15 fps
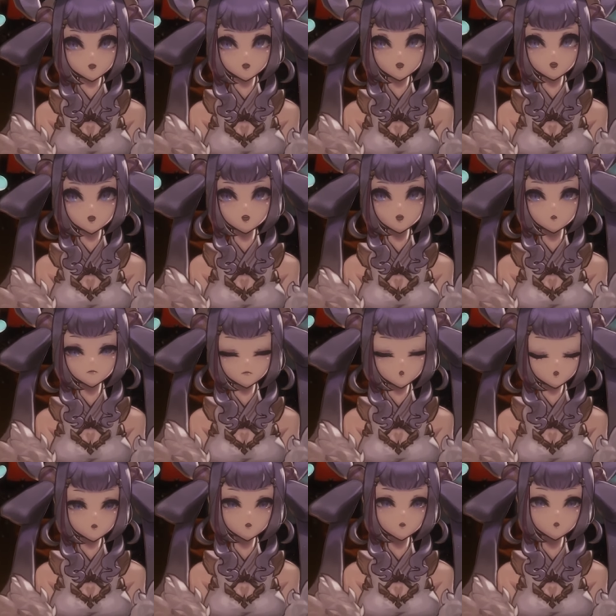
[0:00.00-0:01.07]
and it makes
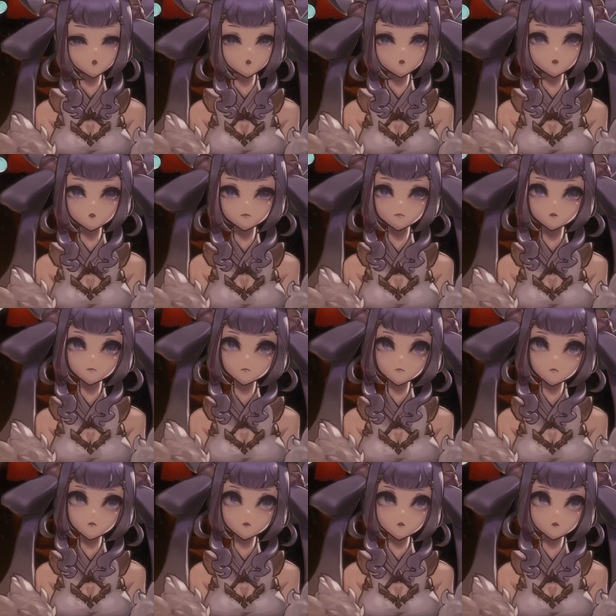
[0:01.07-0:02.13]
the time feel
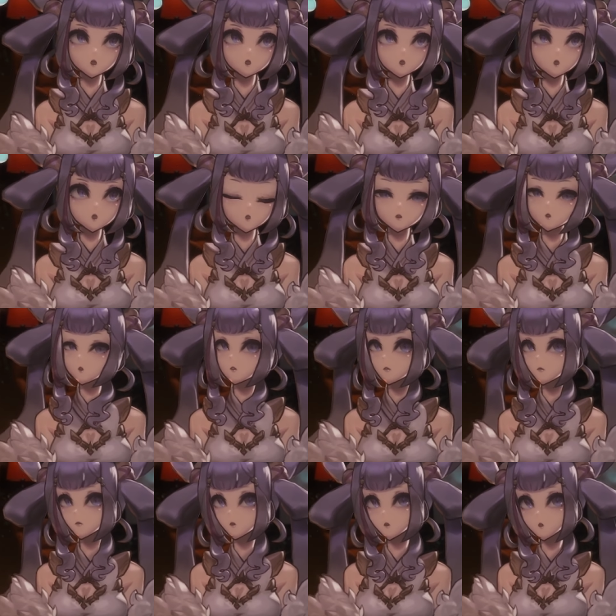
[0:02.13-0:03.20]
more like a gift
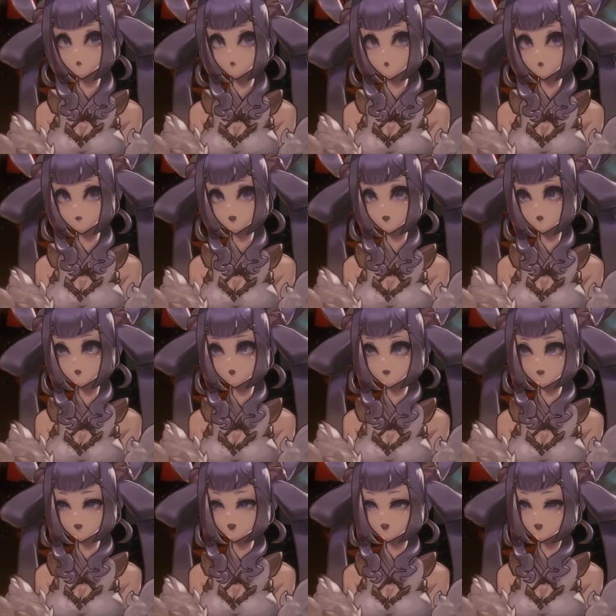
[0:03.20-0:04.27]
rather
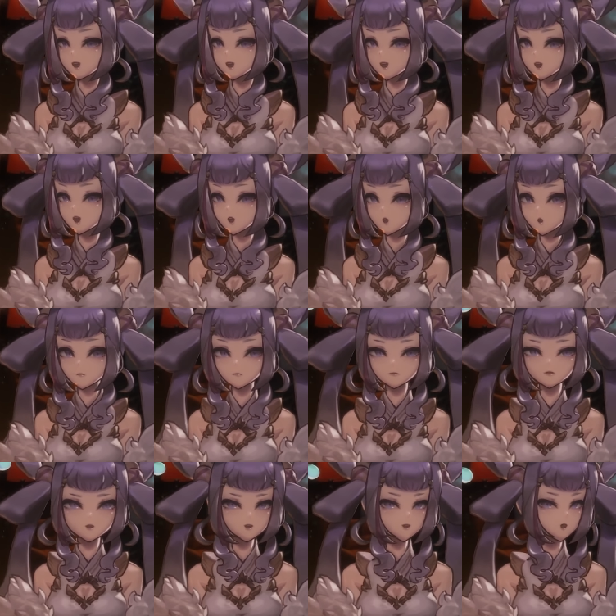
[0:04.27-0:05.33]
than going to
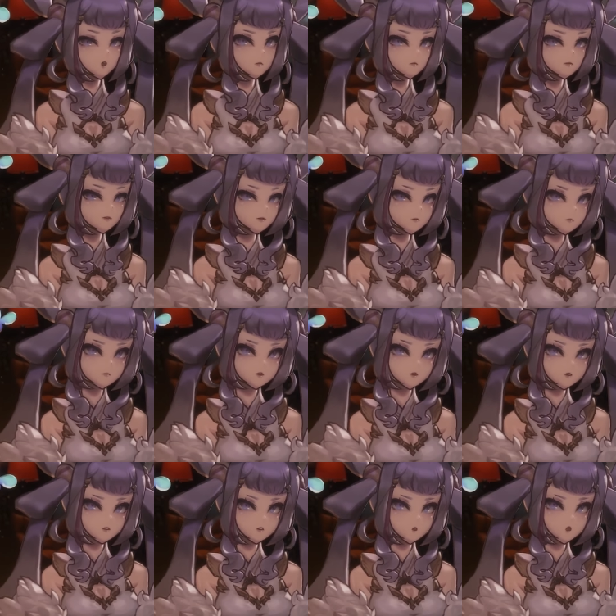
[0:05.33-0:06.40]
hang out with somebody, you
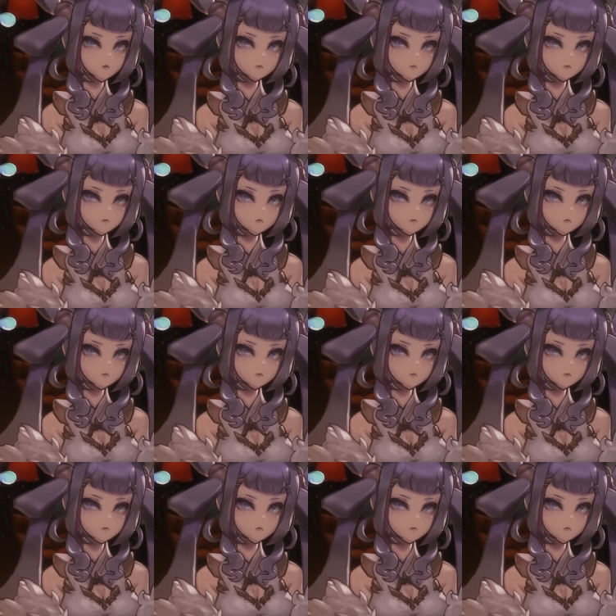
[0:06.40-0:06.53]
know.